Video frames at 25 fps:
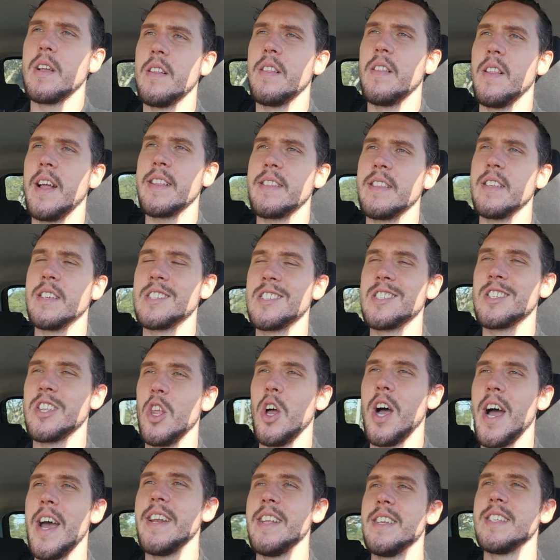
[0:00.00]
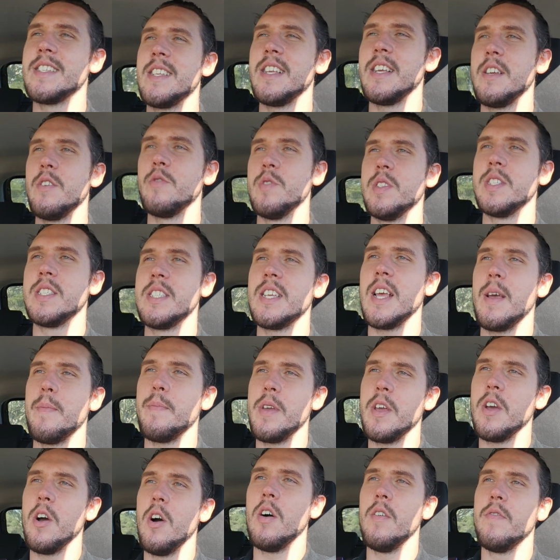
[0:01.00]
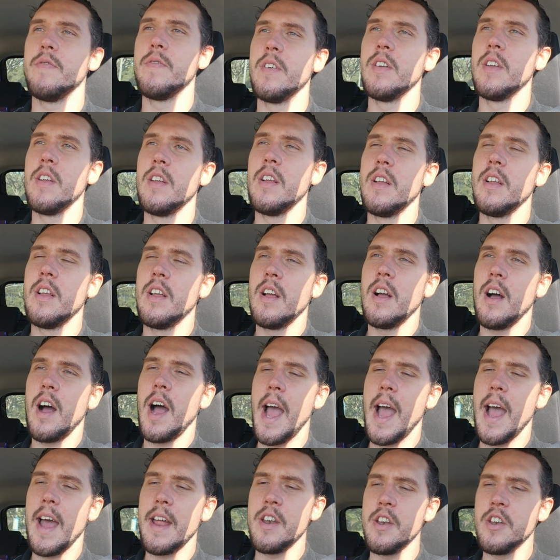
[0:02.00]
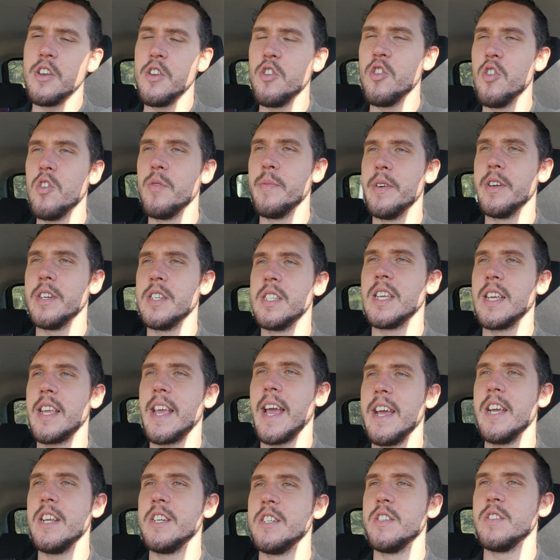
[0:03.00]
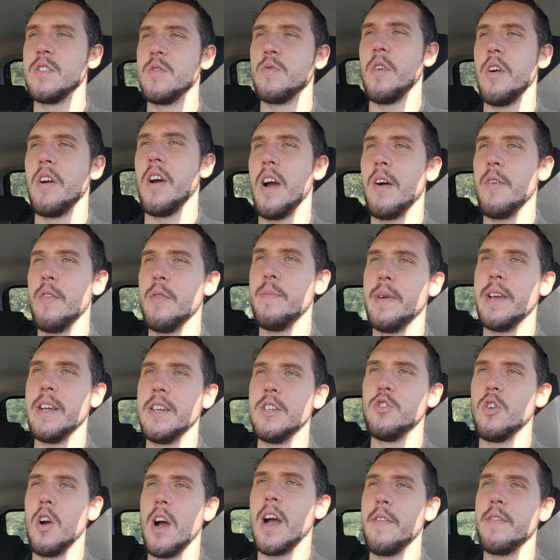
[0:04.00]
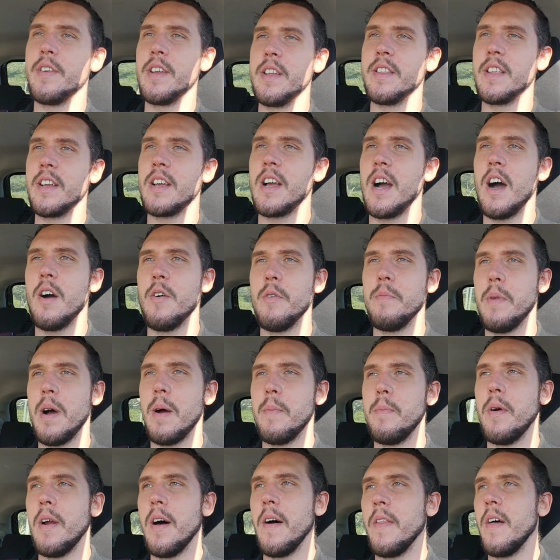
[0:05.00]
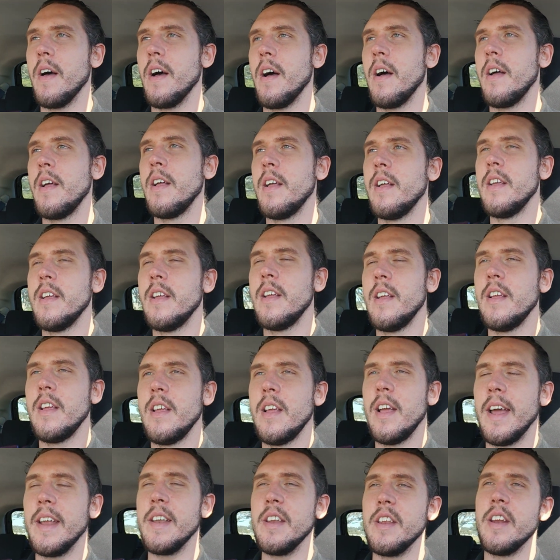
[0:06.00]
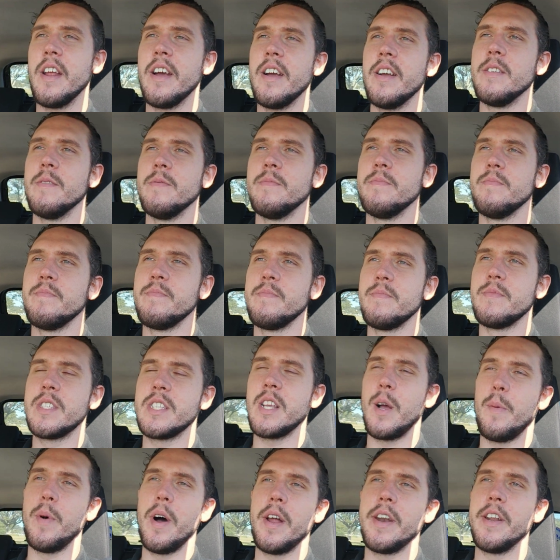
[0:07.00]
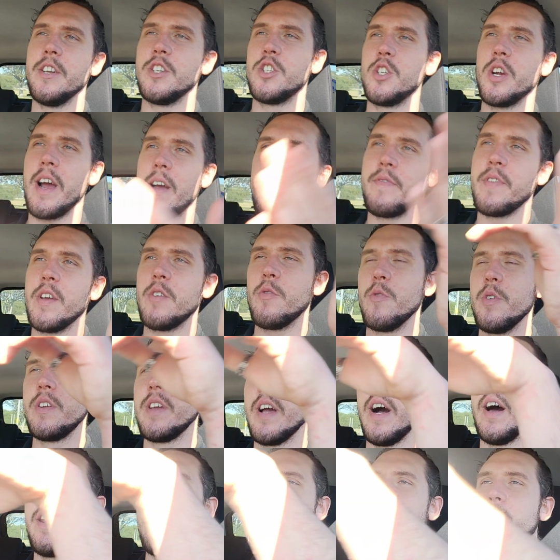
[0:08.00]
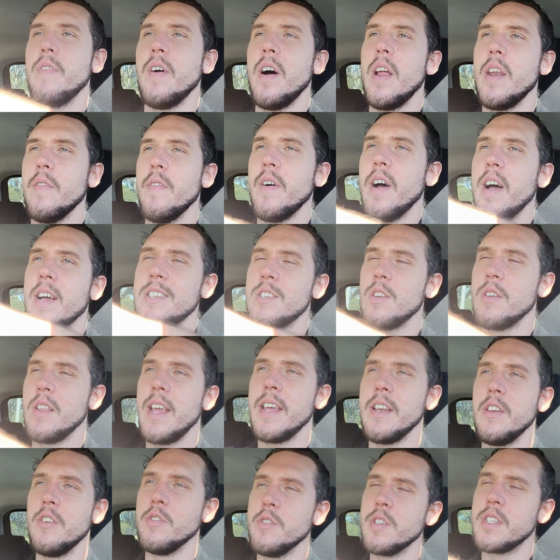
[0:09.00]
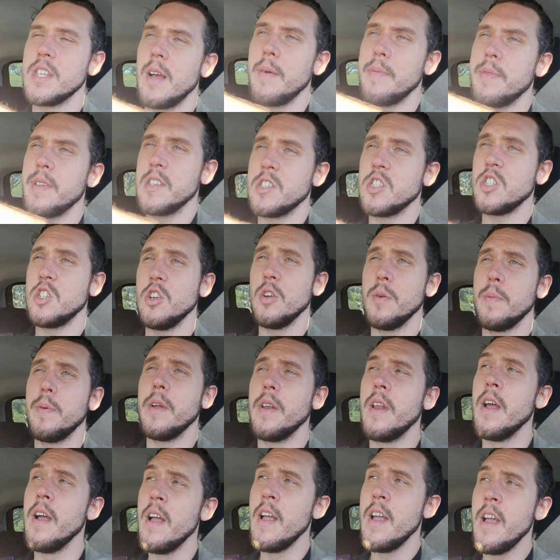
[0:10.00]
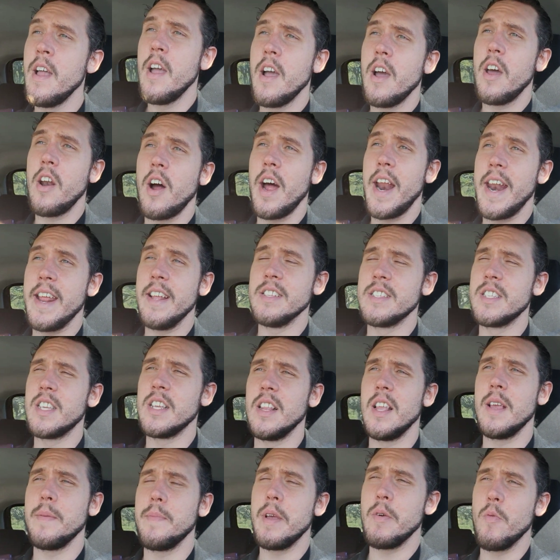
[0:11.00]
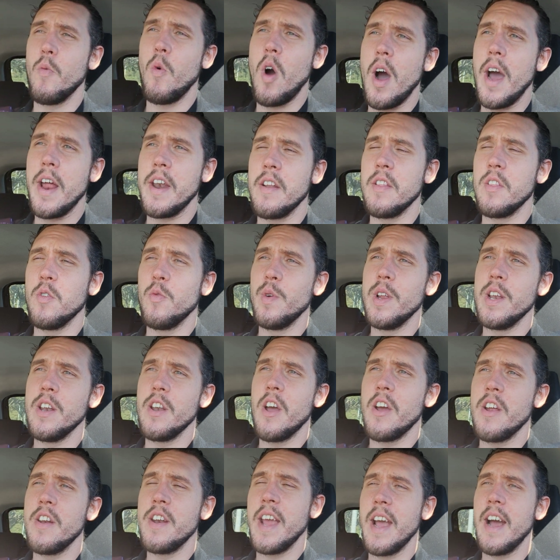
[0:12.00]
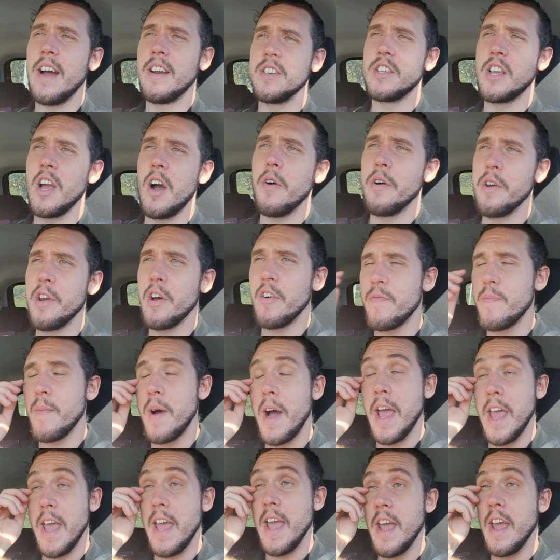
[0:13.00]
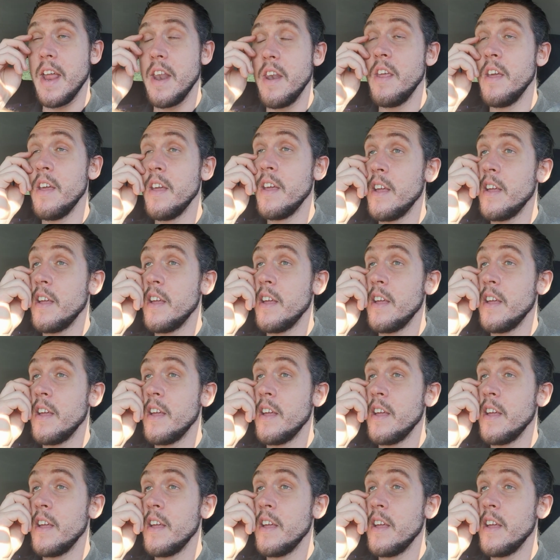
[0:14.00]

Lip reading: Like the slightest thing would set me off. I had numerous occasions where I would be driving in the car with my brother and someone in traffic would cut in front of us or they'd do something stupid and I'd instantly be winding the window down, going off my head,